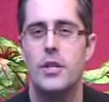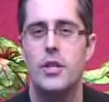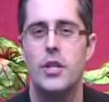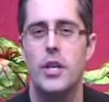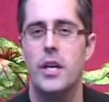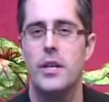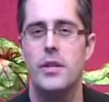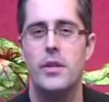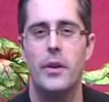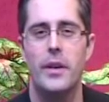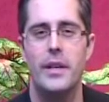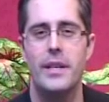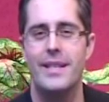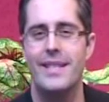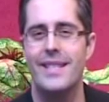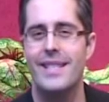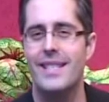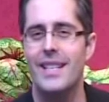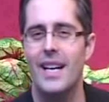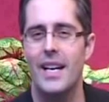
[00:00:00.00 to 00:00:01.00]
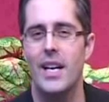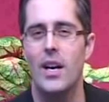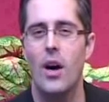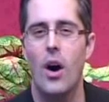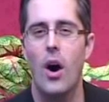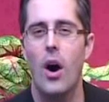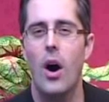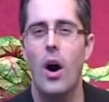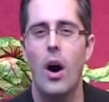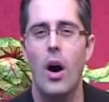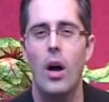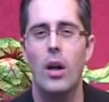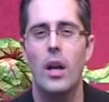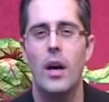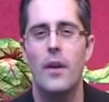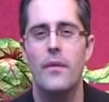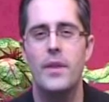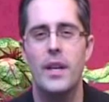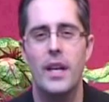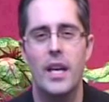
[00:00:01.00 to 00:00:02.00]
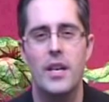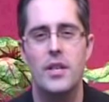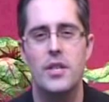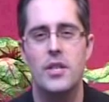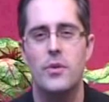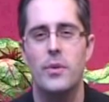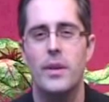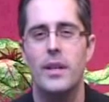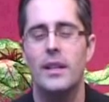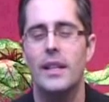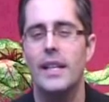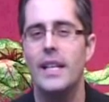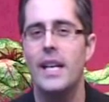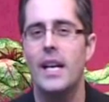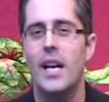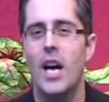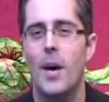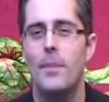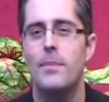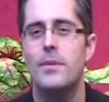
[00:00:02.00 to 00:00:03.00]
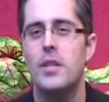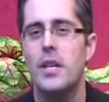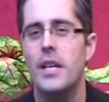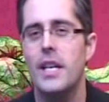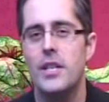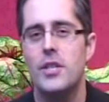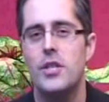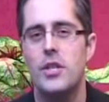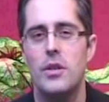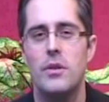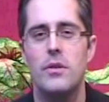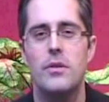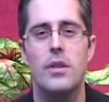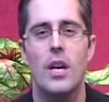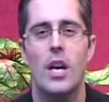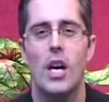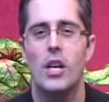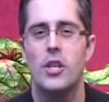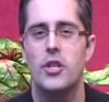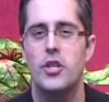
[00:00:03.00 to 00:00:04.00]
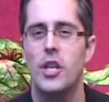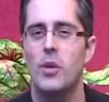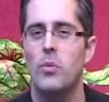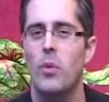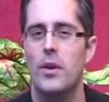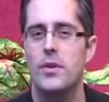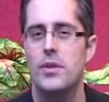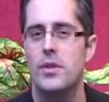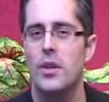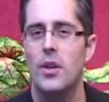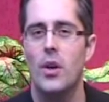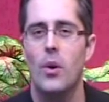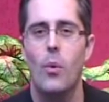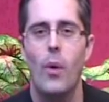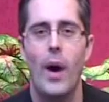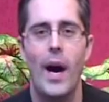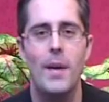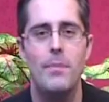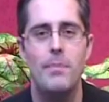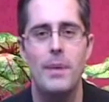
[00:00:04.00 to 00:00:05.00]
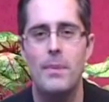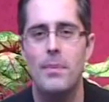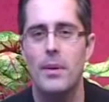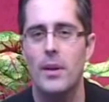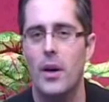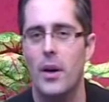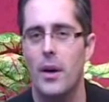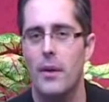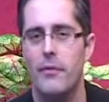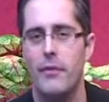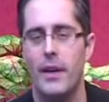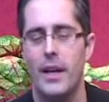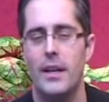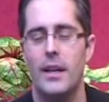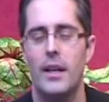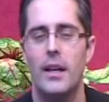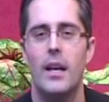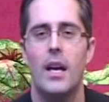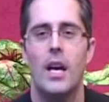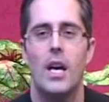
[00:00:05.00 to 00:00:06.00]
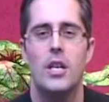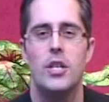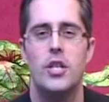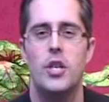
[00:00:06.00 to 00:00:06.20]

She is going to study all of the history leading up to issues. She wants to know why people are offended.